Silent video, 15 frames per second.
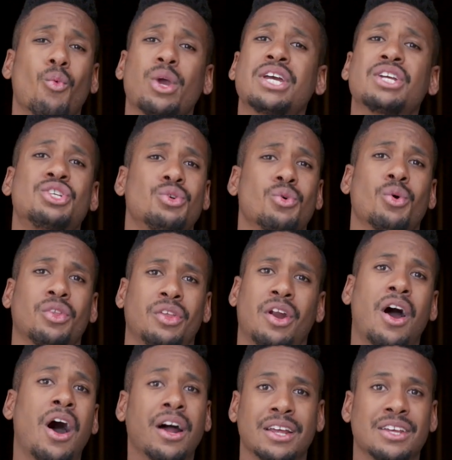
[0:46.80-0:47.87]
we ensure that
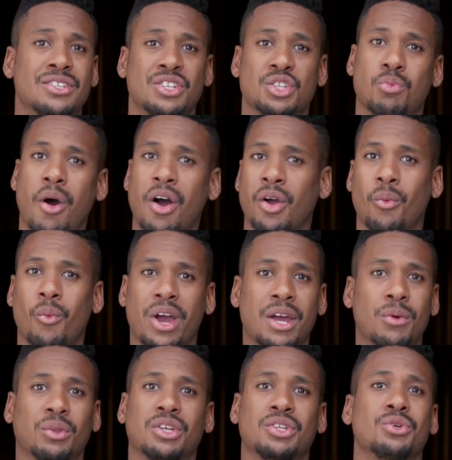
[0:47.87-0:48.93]
our audiences walk away
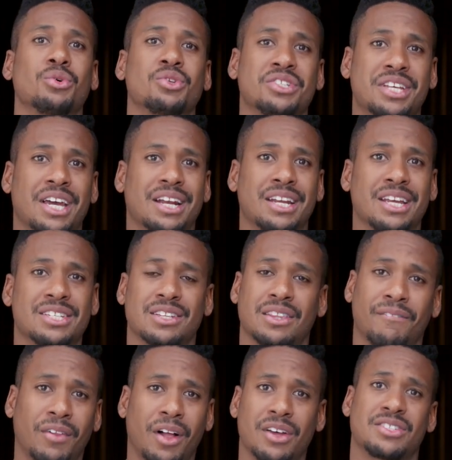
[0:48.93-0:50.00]
with the tools and techniques of the
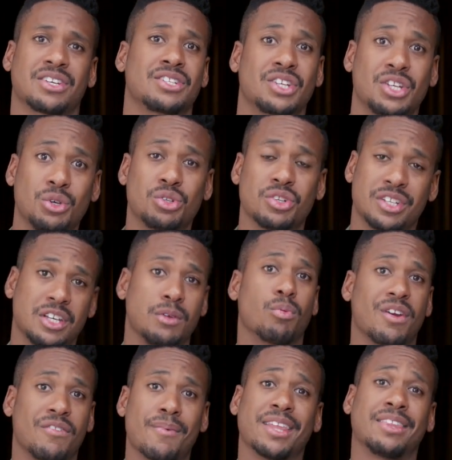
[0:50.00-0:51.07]
Flawless Execution
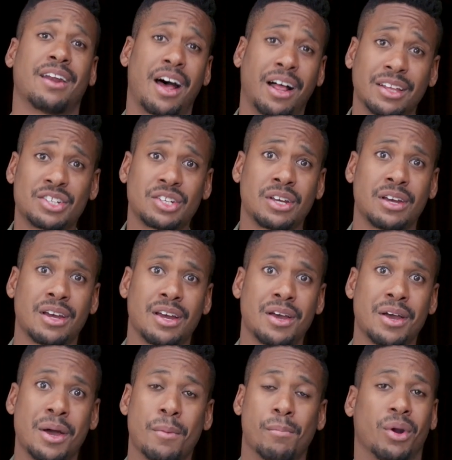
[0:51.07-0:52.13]
Debrief methodology,
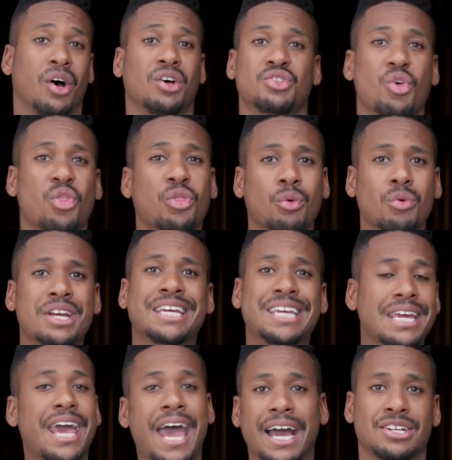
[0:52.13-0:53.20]
but also three
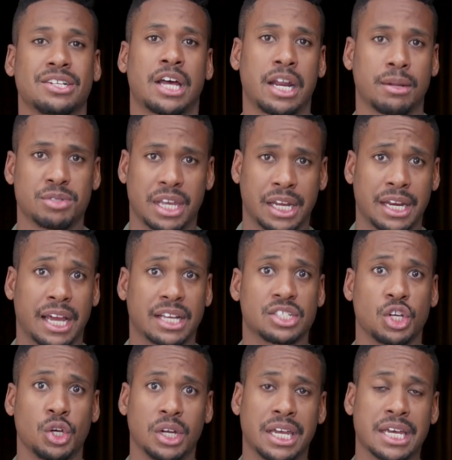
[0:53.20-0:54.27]
key action items they can
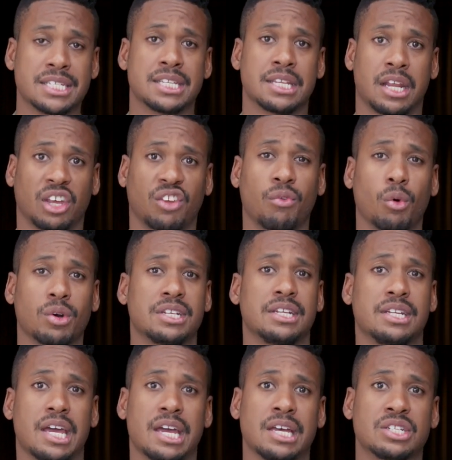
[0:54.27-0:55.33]
execute against in the next 14
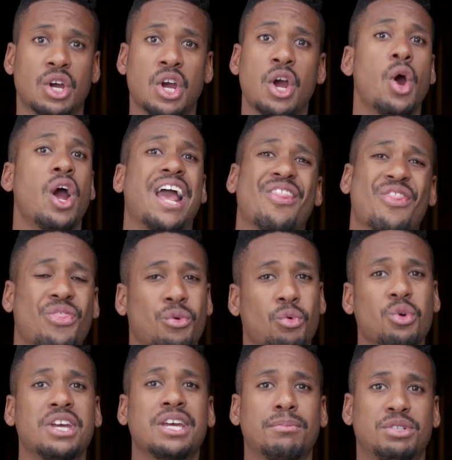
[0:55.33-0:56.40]
days, and
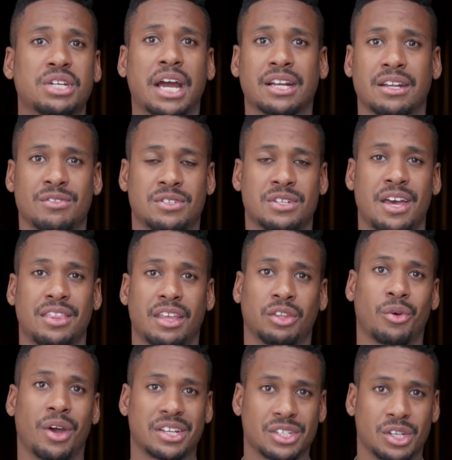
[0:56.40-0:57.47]
three objectives that
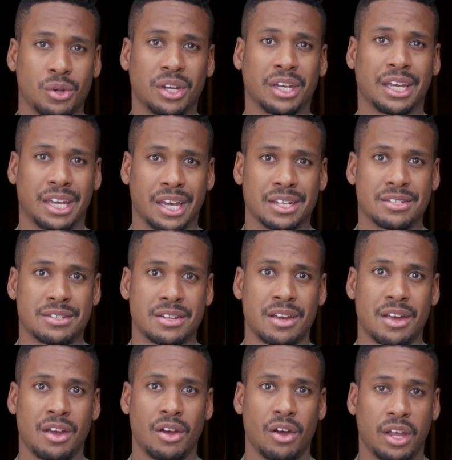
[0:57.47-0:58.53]
they're executing against
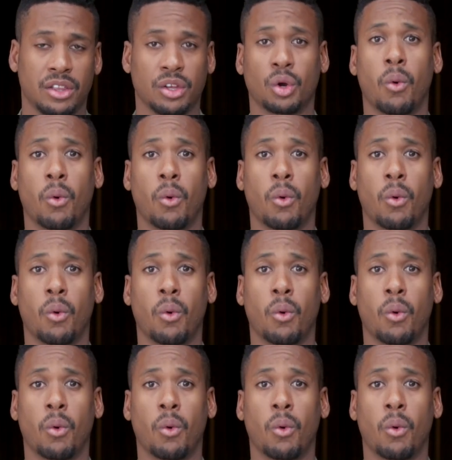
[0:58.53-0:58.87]
in their